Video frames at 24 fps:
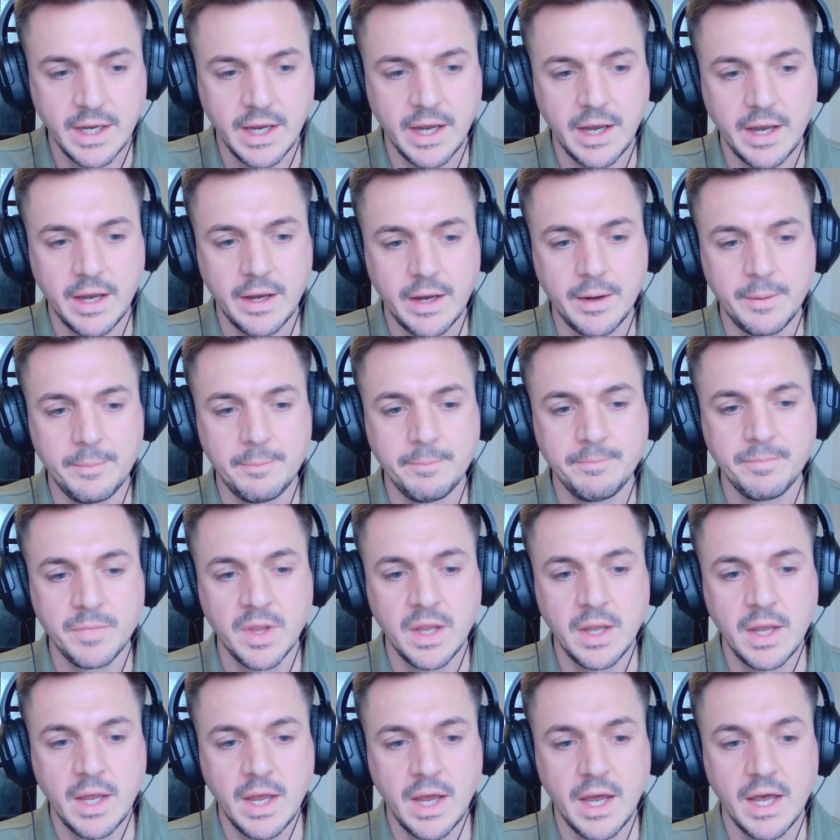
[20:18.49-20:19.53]
and
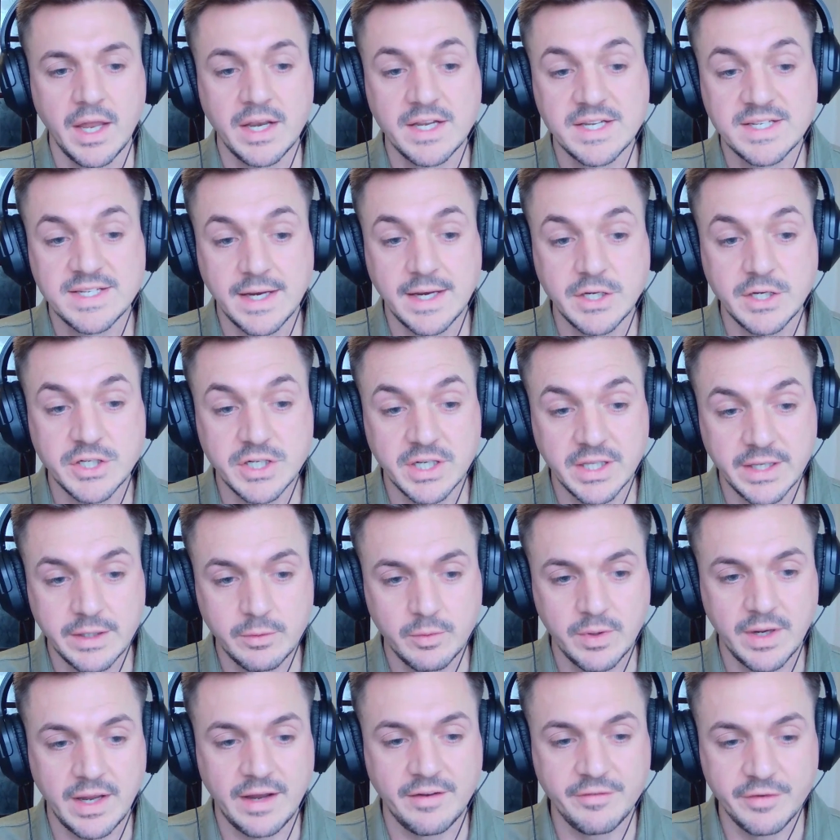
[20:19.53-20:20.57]
essentially
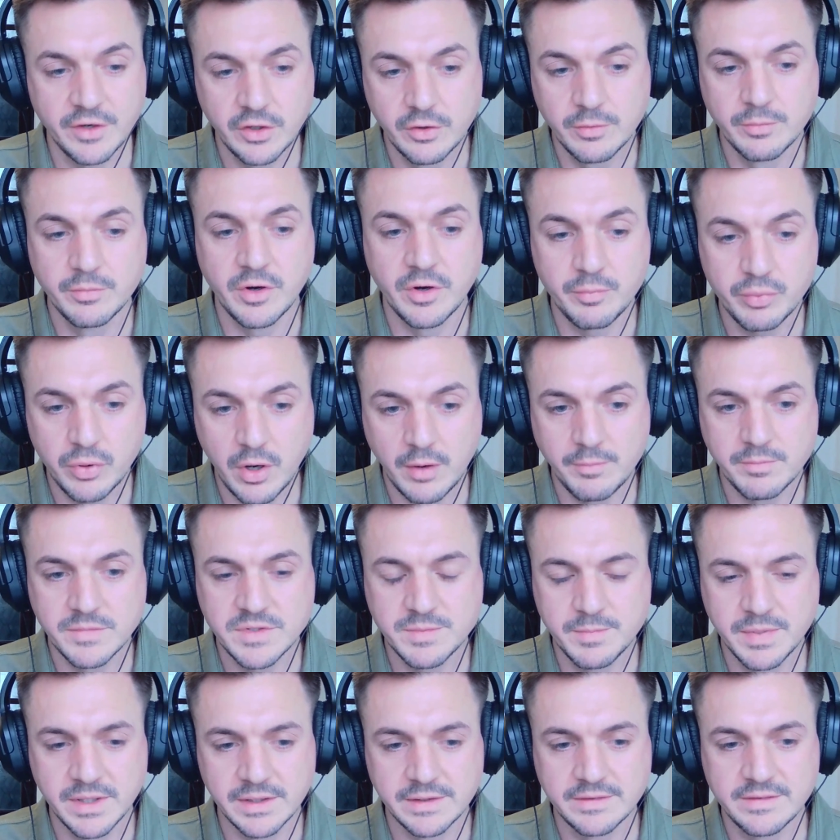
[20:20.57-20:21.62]
we have a number of prompts
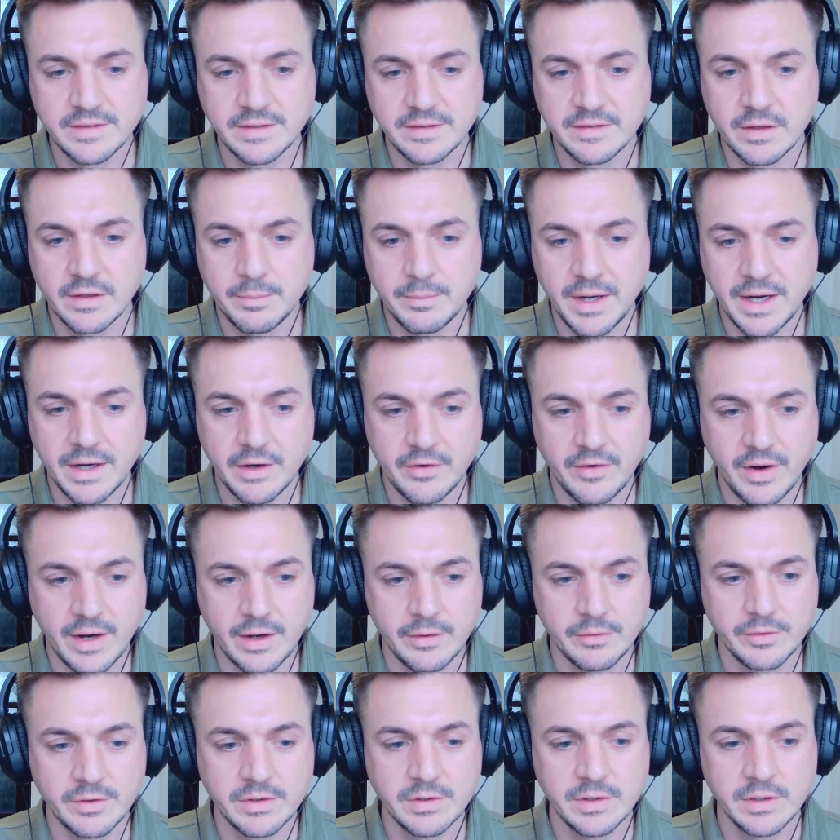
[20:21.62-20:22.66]
built into the
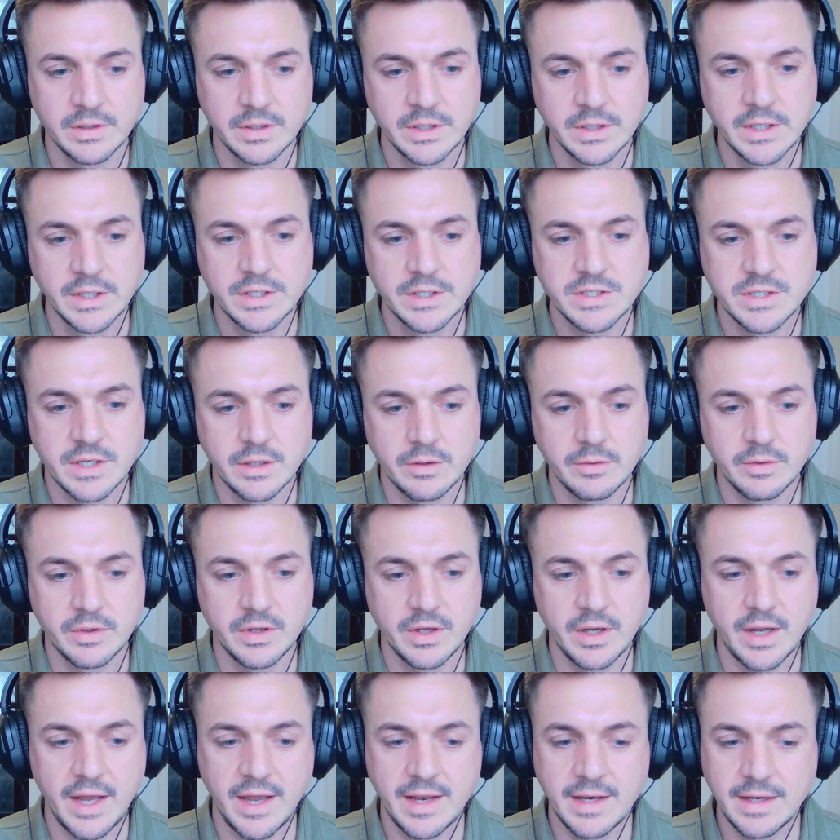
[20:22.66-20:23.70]
background so
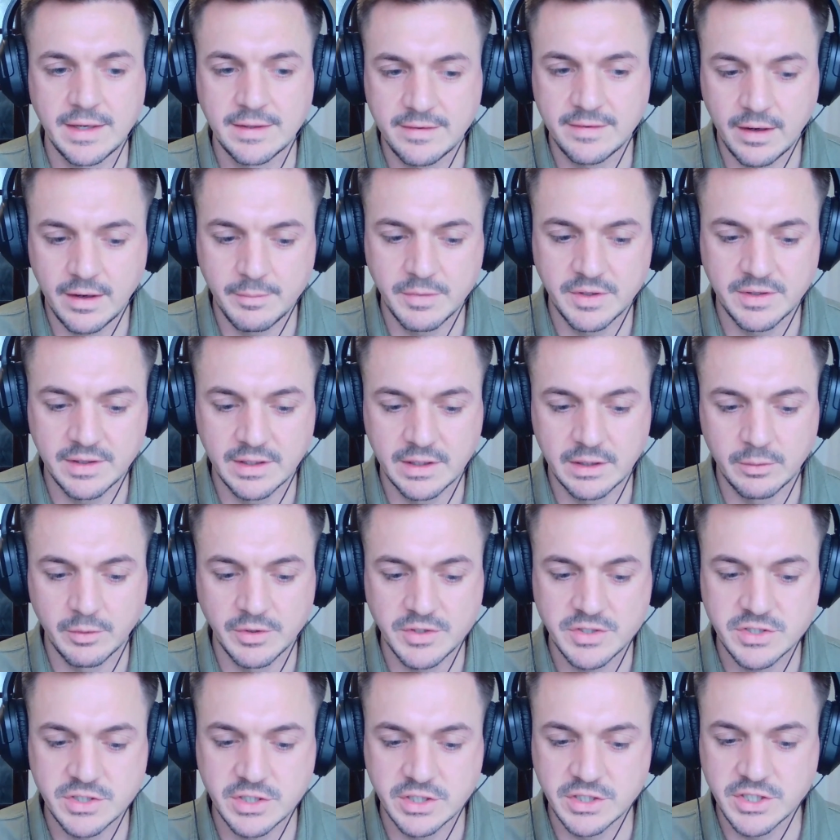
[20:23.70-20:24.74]
that any time a dealer
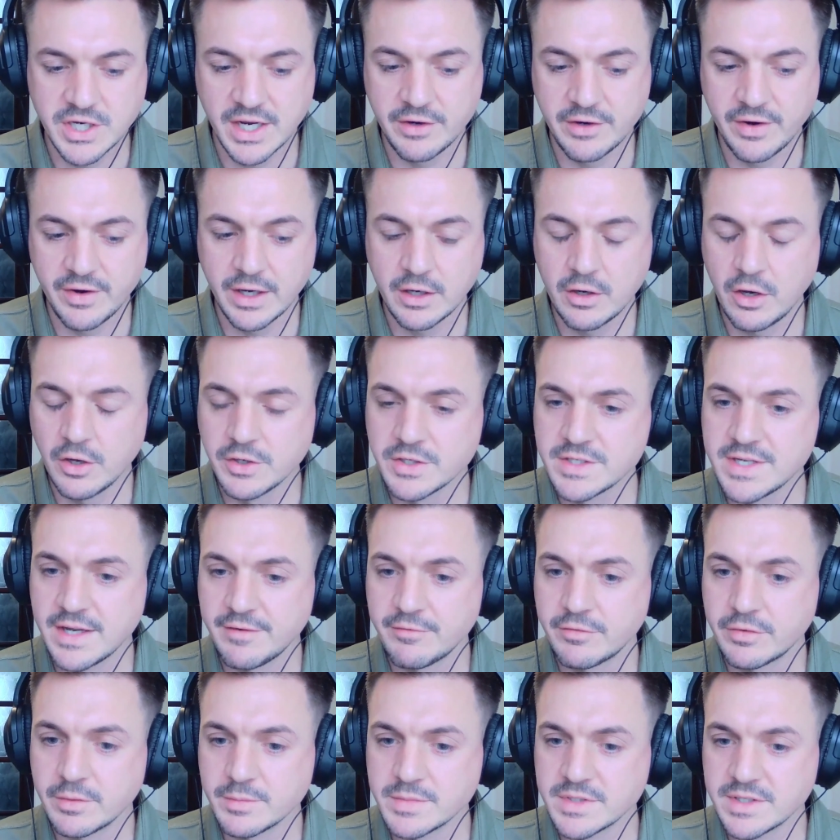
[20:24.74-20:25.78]
wants to generate
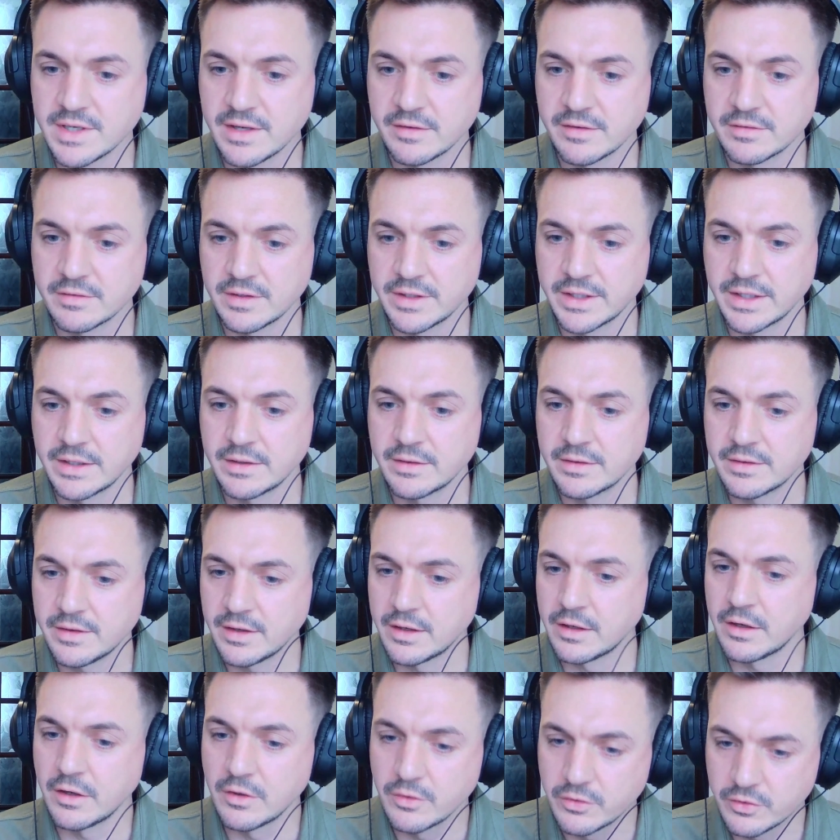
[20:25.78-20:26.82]
content from SalesLink, they
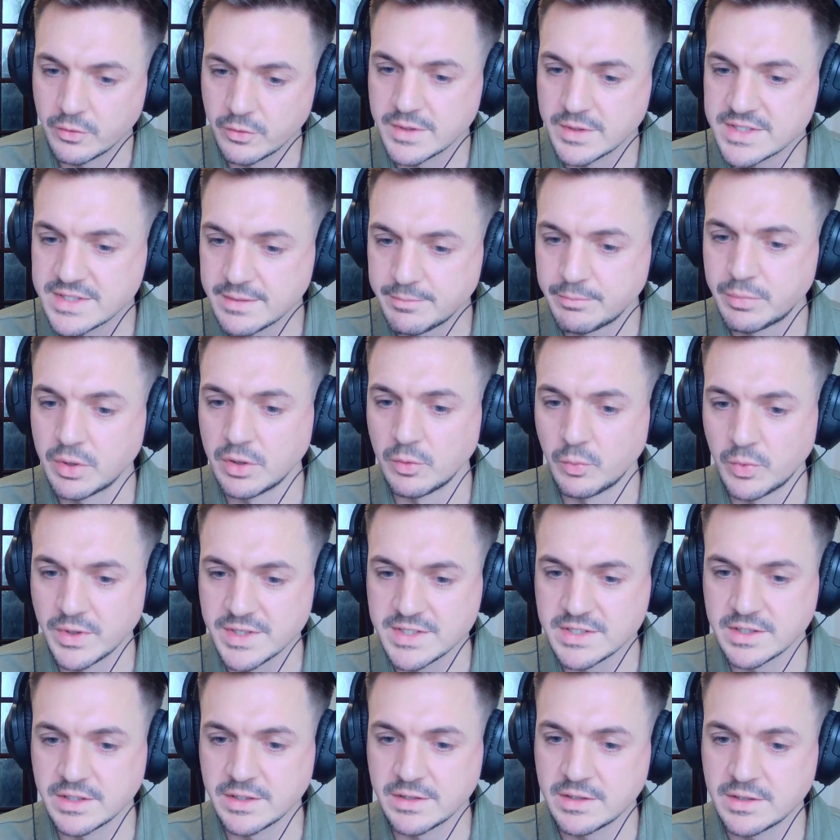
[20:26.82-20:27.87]
go through a simple
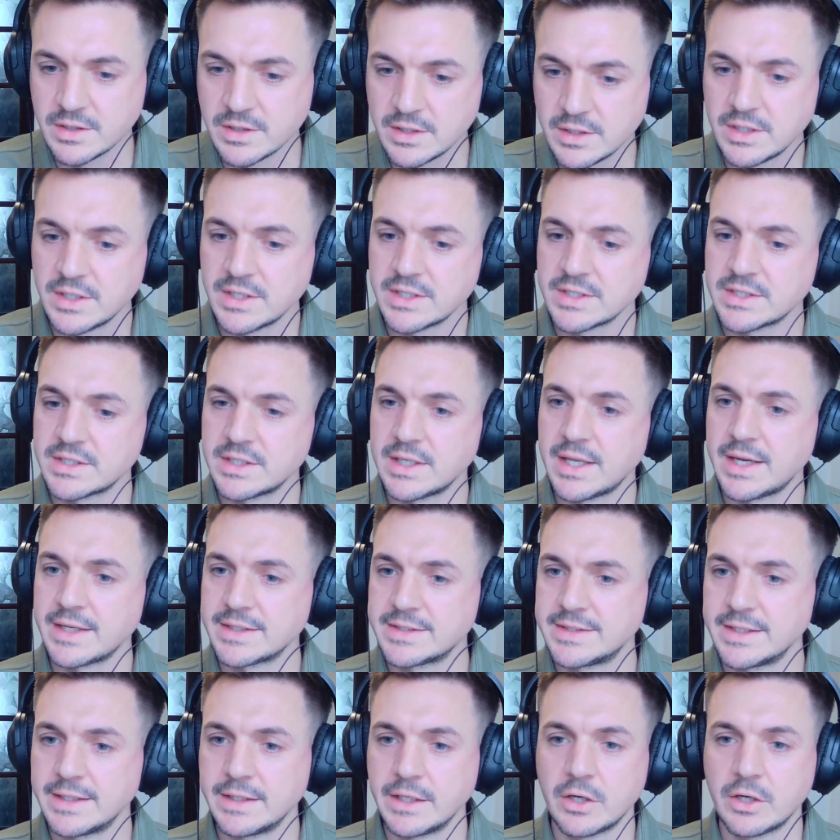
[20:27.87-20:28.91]
wizard,
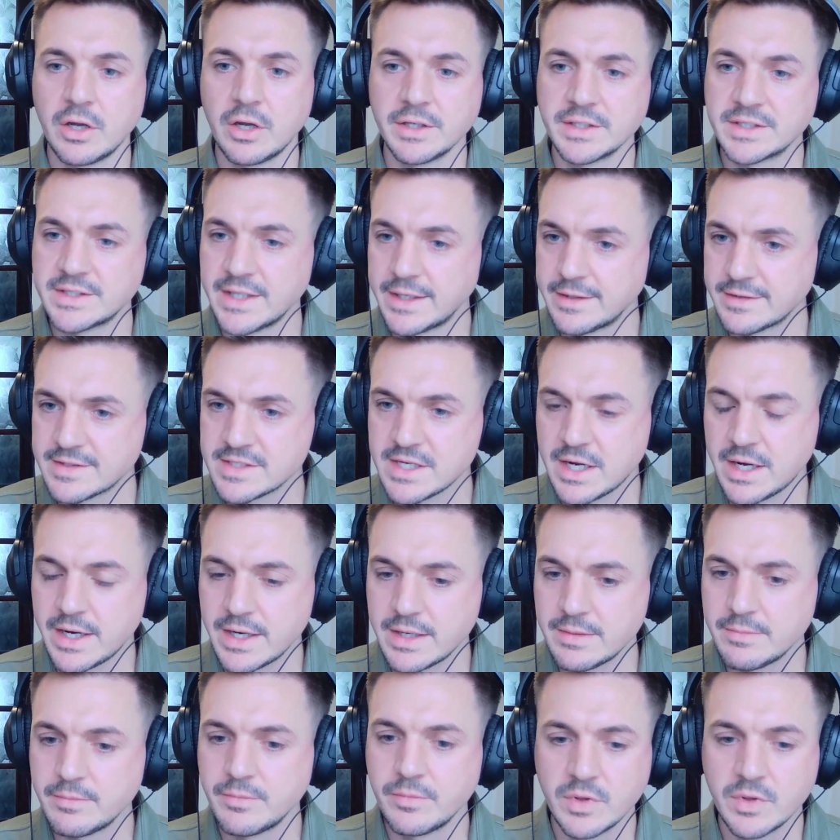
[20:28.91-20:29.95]
selecting the content
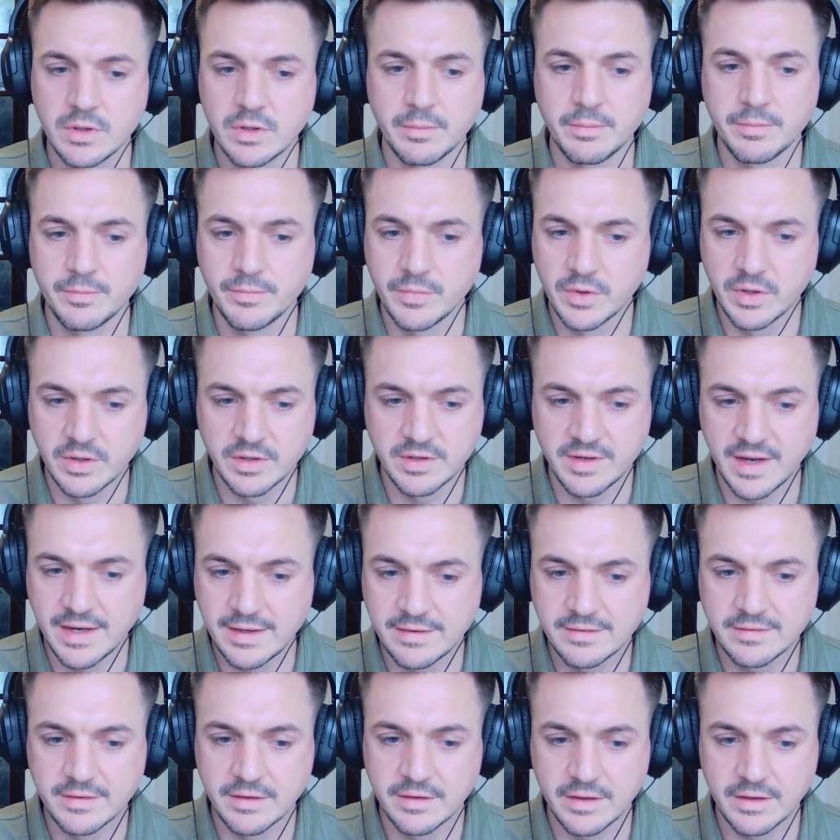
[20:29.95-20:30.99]
type, the
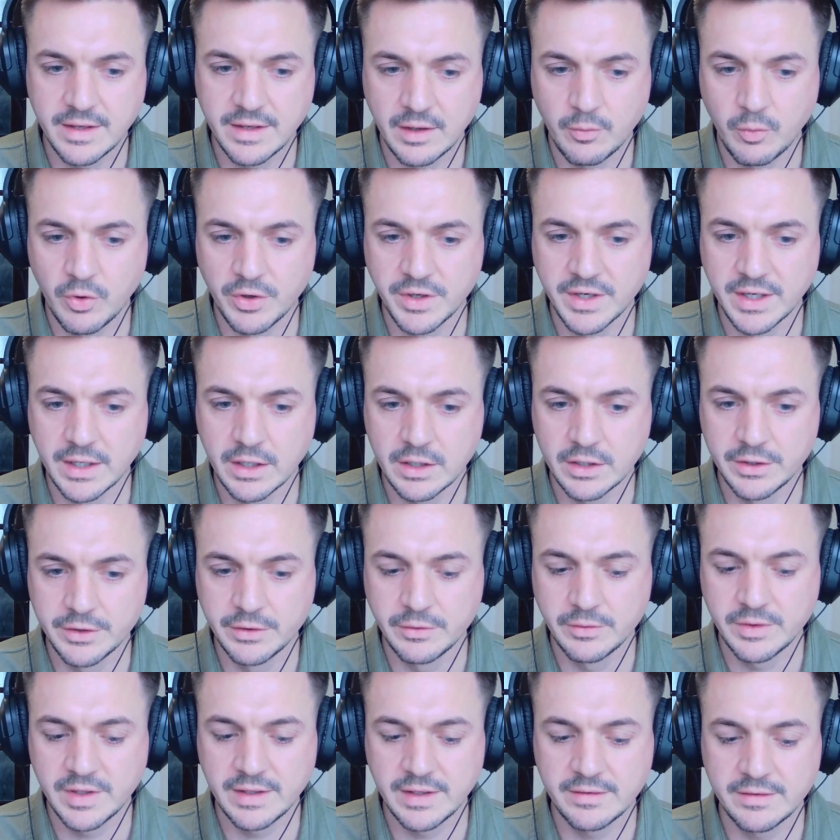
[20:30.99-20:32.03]
data that they want
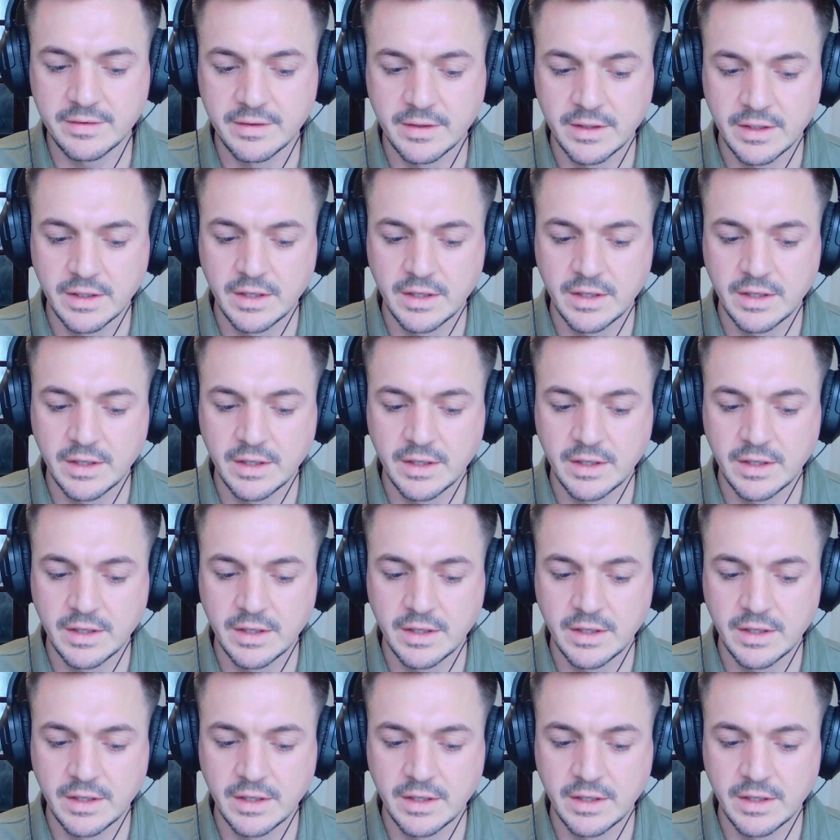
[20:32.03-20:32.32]
included,